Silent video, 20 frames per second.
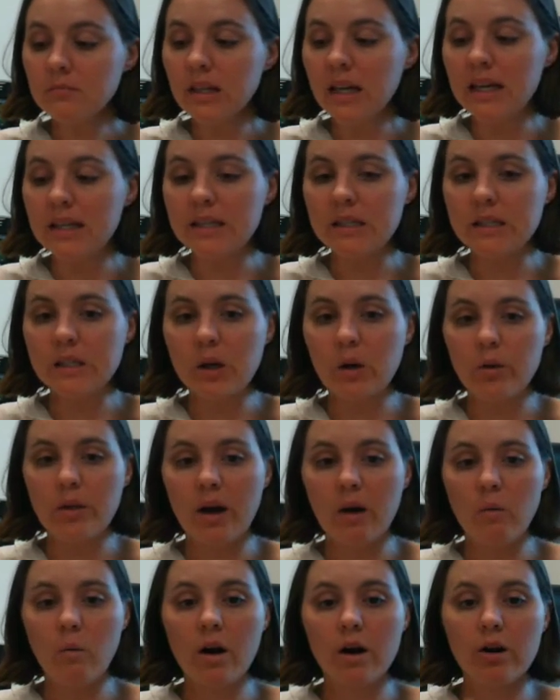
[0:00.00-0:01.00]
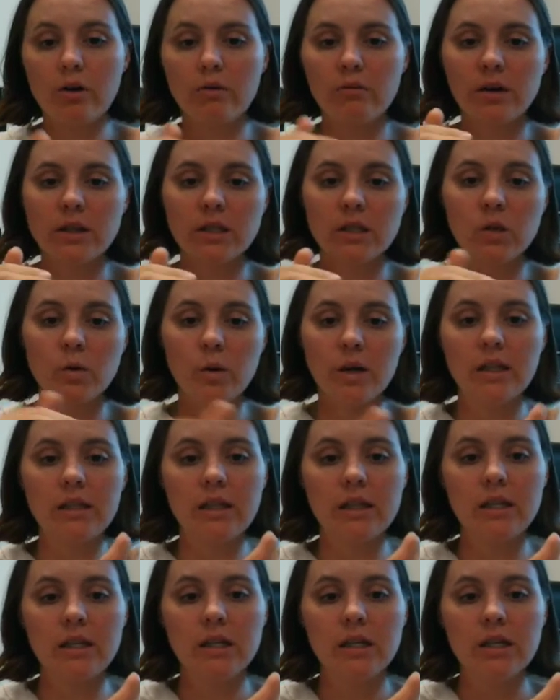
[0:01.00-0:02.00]
And so that water runs
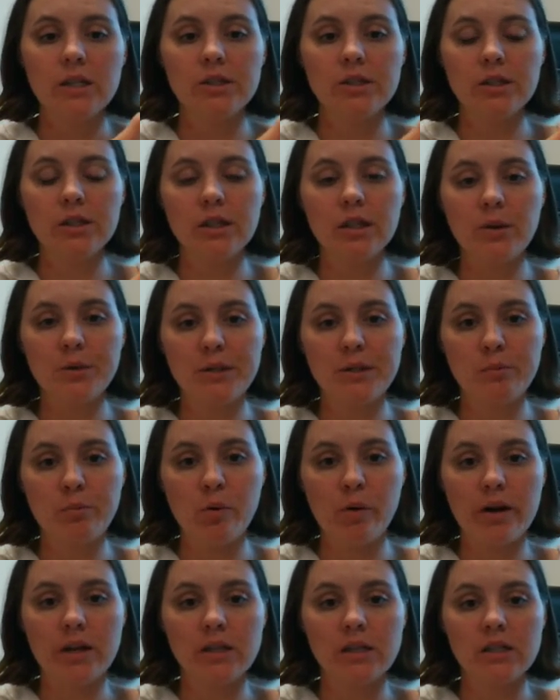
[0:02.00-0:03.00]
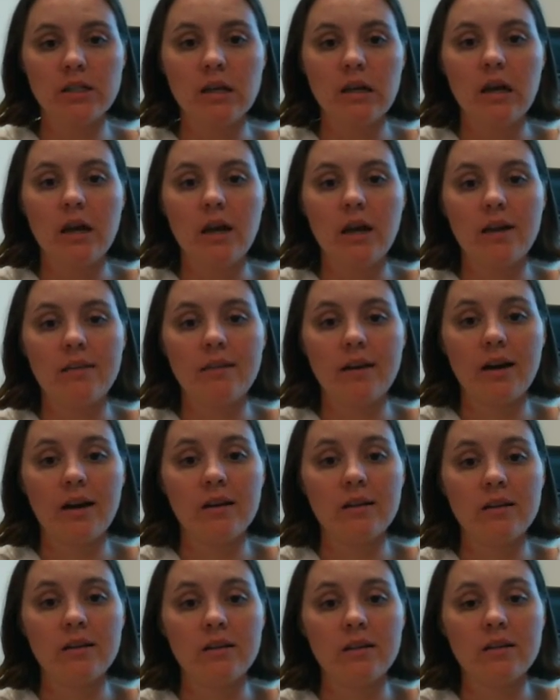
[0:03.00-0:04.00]
quickly to the lowest point, and
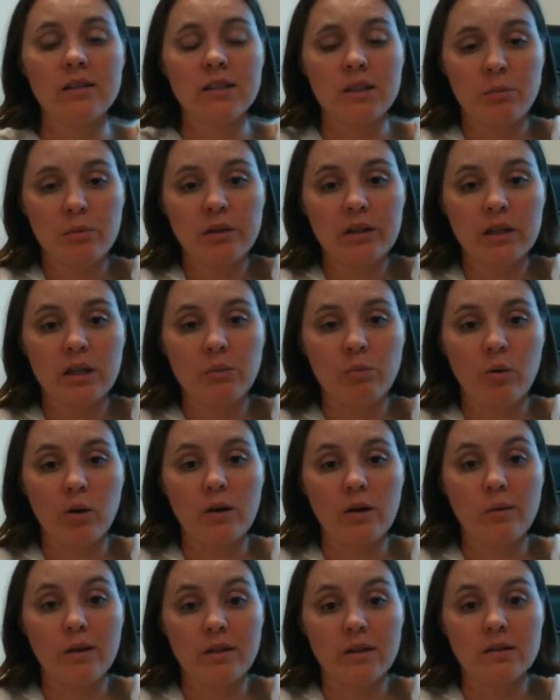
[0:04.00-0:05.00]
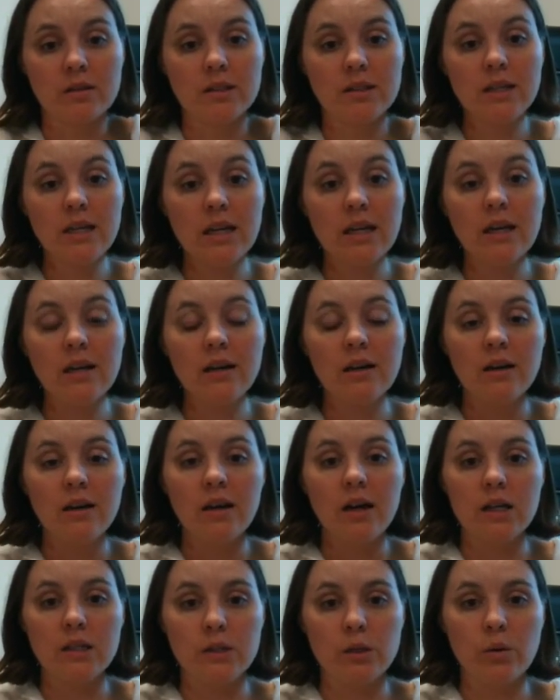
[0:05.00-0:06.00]
that is typically a point within the city,
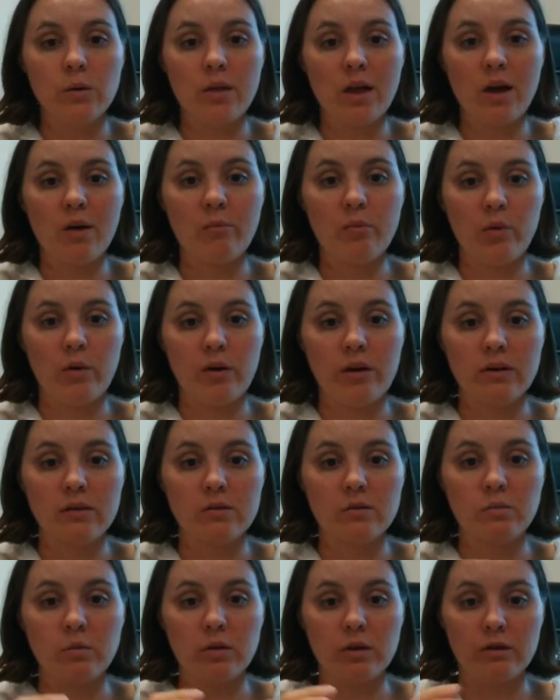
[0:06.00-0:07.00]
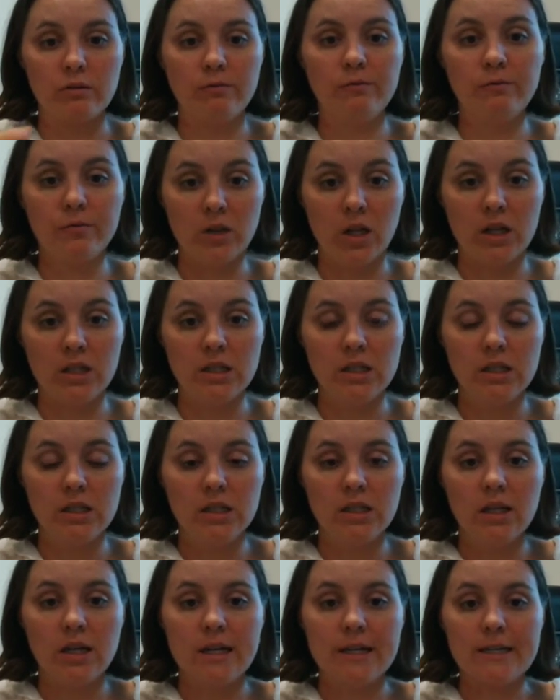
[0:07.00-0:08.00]
and so that point will flood.
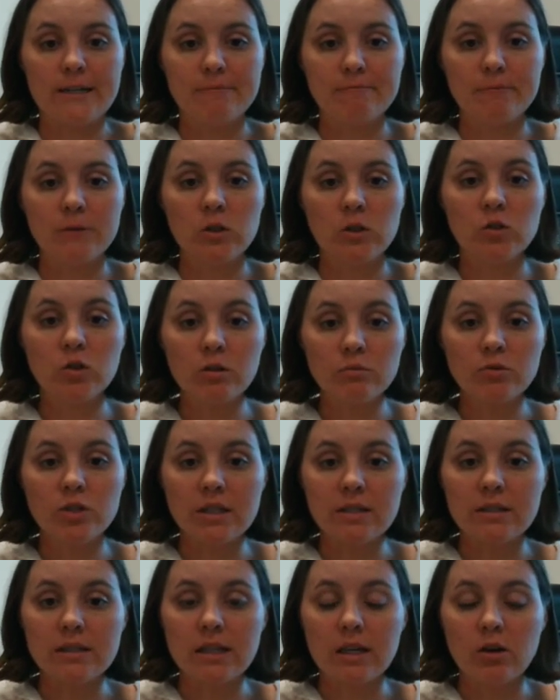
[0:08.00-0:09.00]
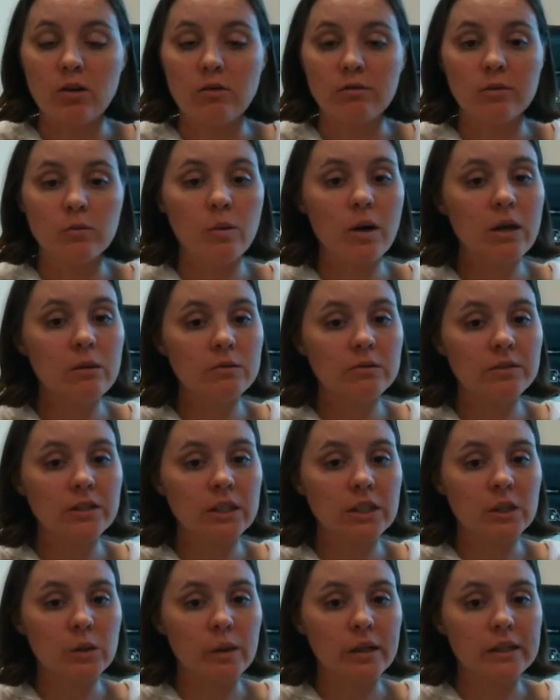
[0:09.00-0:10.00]
Storm drains get overwhelmed
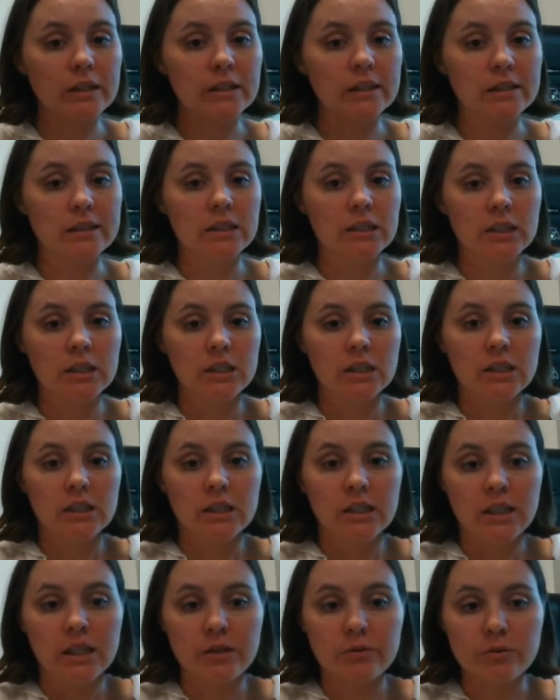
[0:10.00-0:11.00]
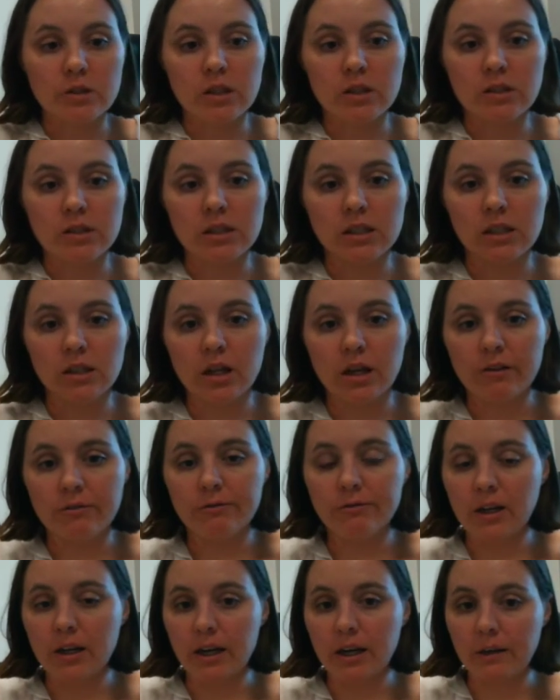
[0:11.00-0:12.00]
very quickly and results in a lot of
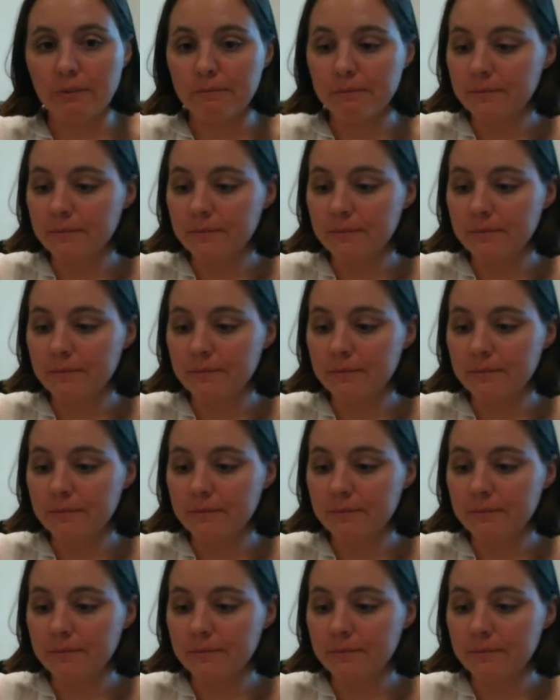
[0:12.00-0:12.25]
flooding.